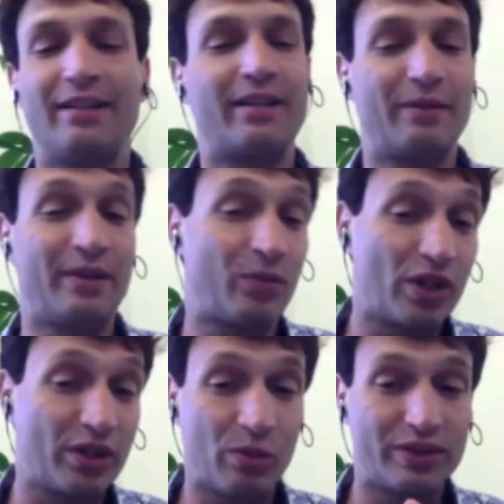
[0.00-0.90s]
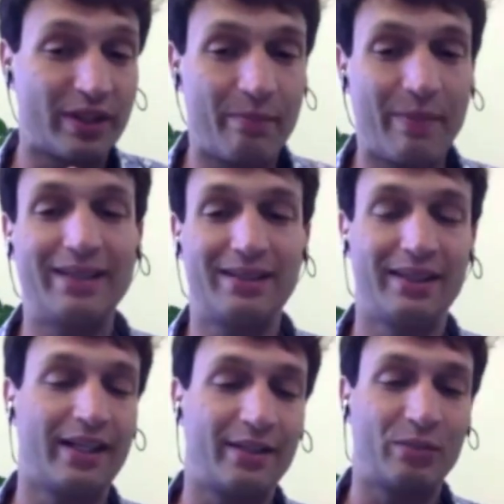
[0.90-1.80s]
the, the world's most
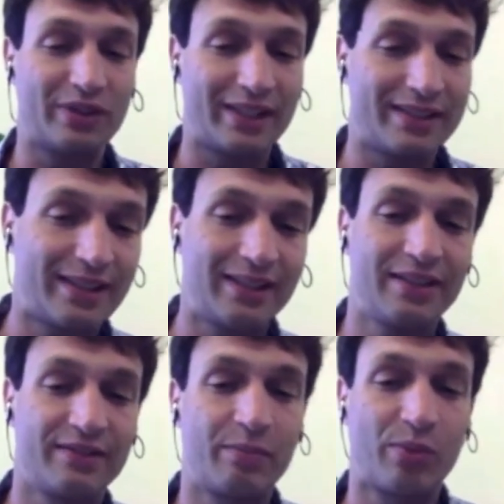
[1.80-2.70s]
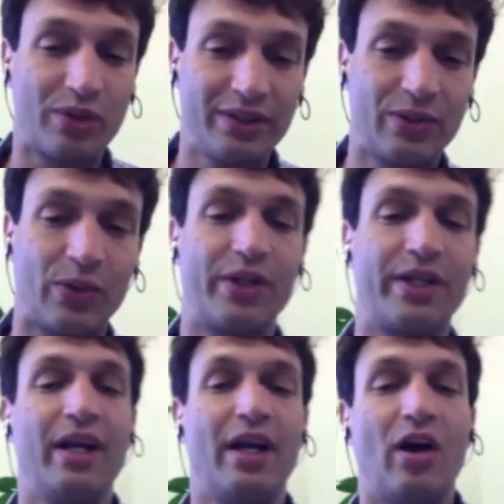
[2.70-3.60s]
amazing and most extensive
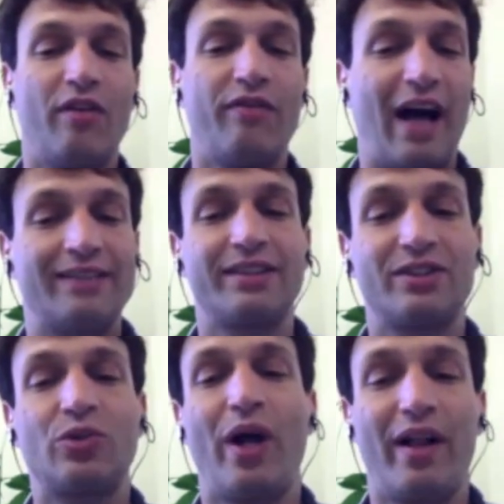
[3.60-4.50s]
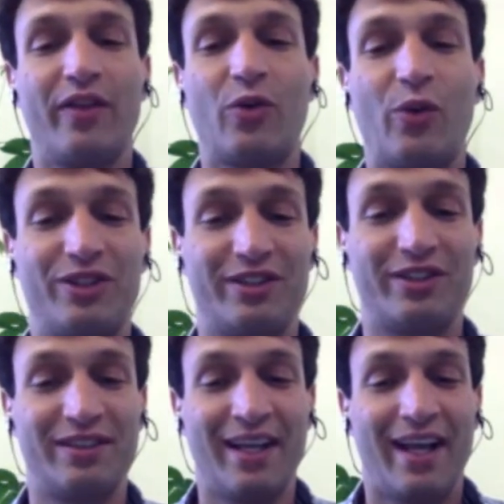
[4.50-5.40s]
repository of answers to health questions.
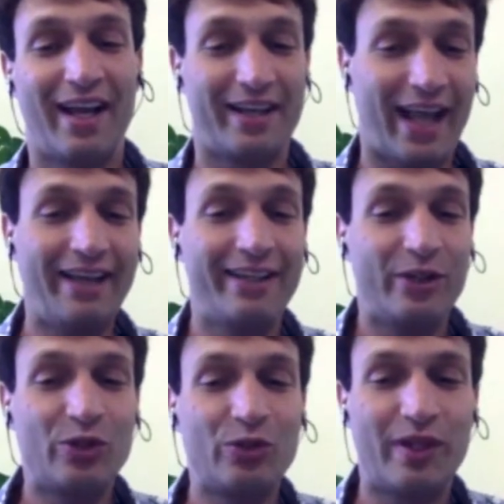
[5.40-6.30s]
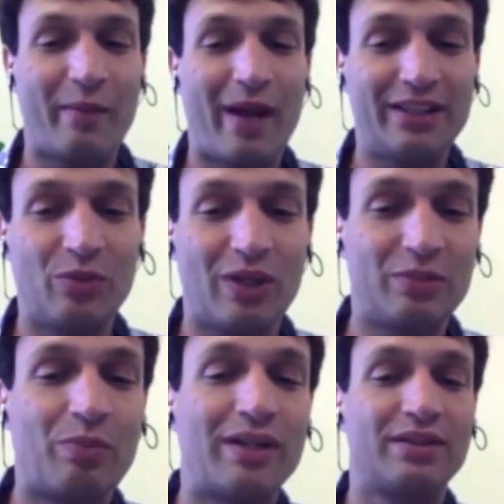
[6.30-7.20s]
And Andy, you should imagine
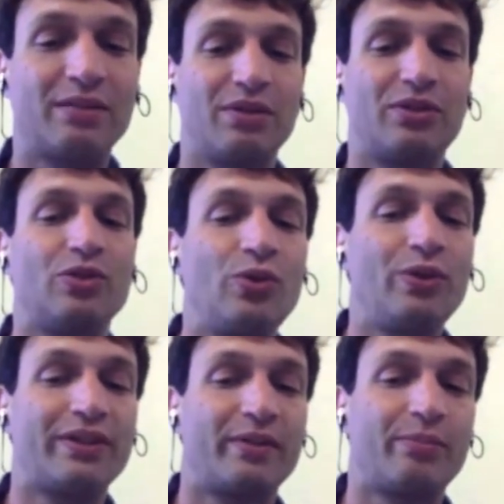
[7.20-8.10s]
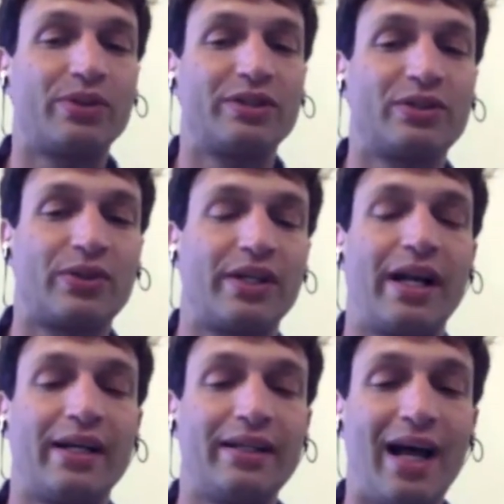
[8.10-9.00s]
what's possible to do with a repository
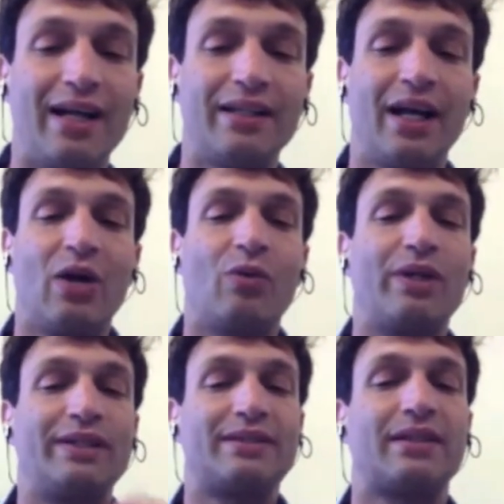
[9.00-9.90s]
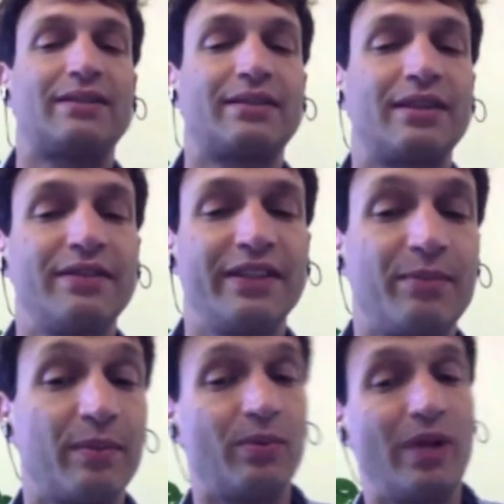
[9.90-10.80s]
like that when it starts
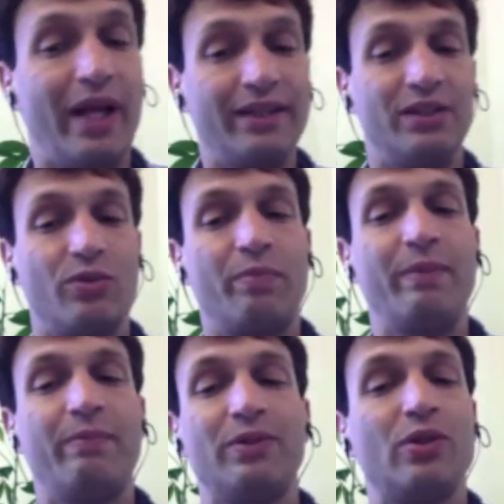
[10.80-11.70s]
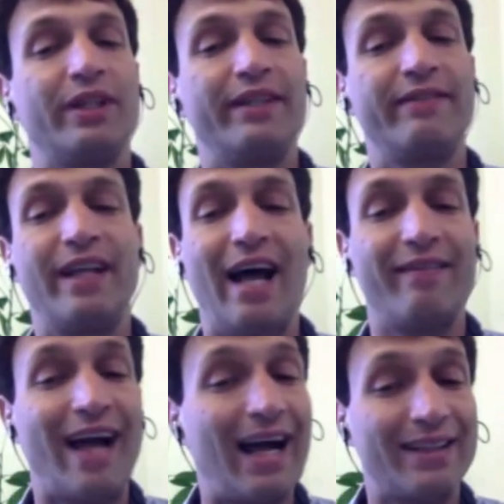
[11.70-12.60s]
serving population where people don't even
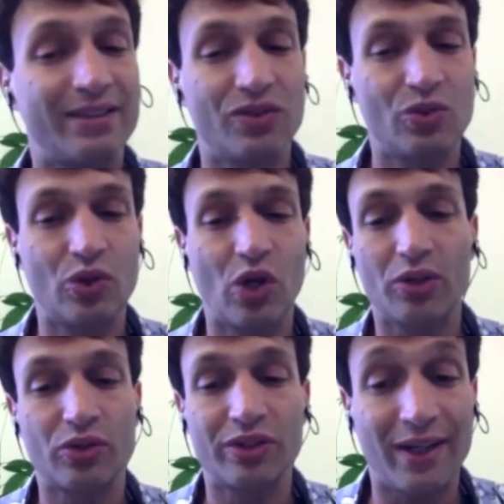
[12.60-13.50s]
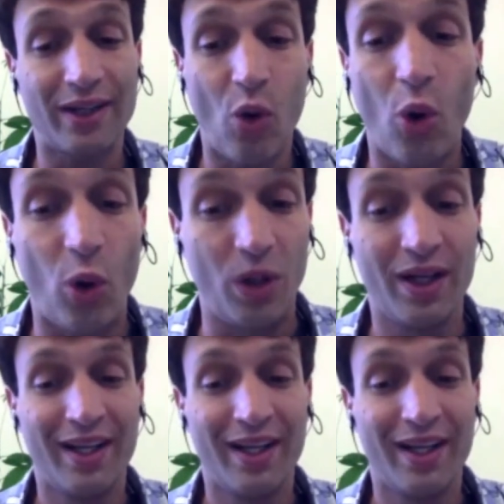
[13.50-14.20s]
have access to doctors at all.